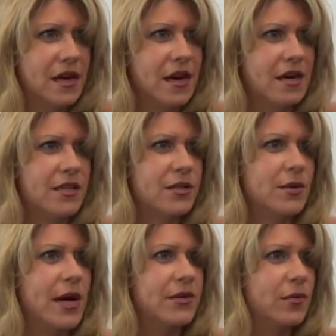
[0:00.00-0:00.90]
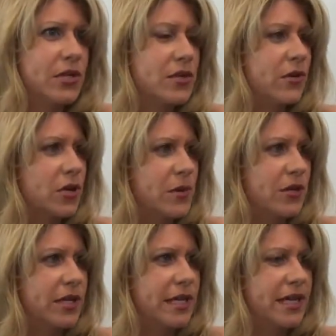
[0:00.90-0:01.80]
uh, throughout the voiceover
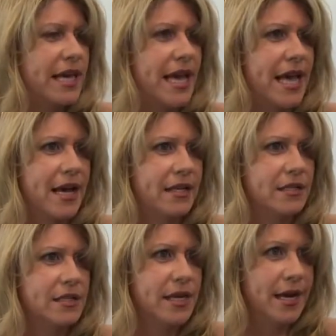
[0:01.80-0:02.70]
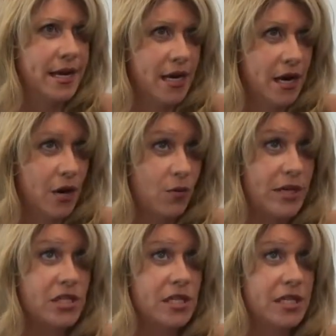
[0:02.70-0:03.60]
community, and
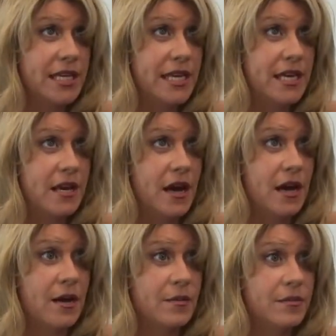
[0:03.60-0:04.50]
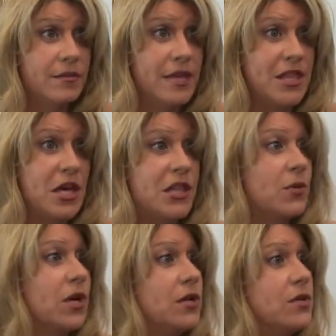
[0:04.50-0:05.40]
originally um, they thought they
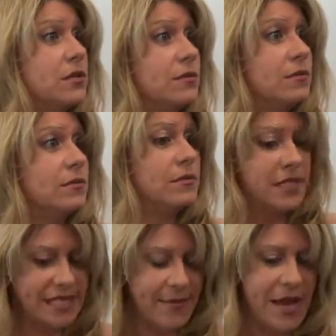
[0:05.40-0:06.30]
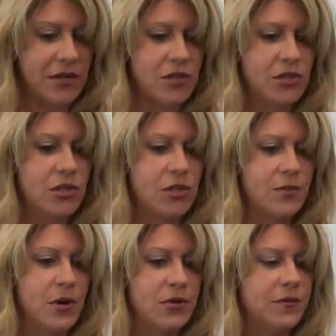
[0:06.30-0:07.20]
were going to use the same actress to
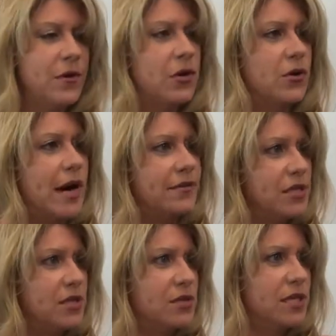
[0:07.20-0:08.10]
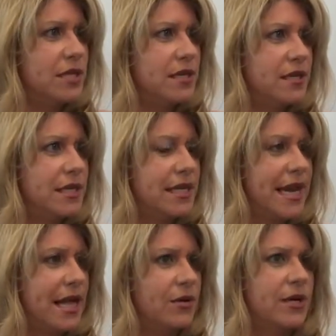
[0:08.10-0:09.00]
do both the photographs that you see in the
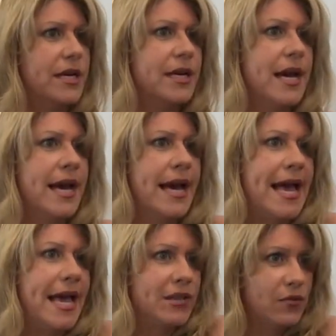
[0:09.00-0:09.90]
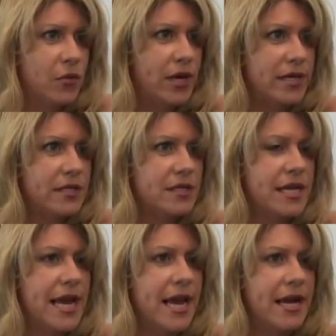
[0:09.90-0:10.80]
gallery and the
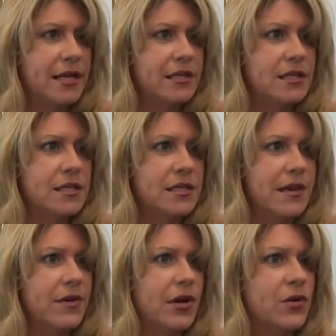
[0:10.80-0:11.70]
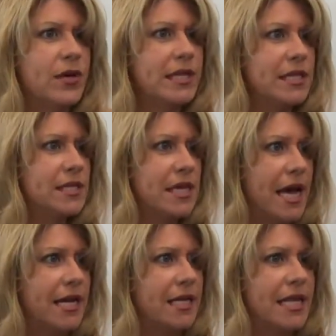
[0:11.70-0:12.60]
voice, and they very quickly
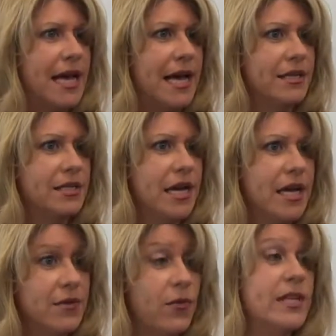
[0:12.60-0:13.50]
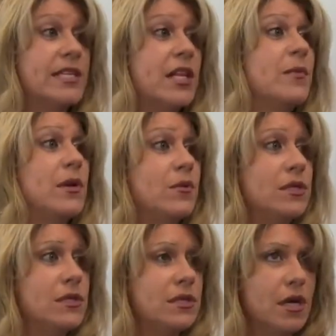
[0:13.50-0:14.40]
decided that the voice element
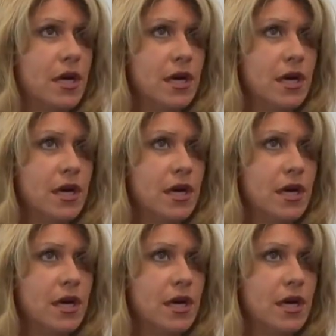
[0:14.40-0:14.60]
was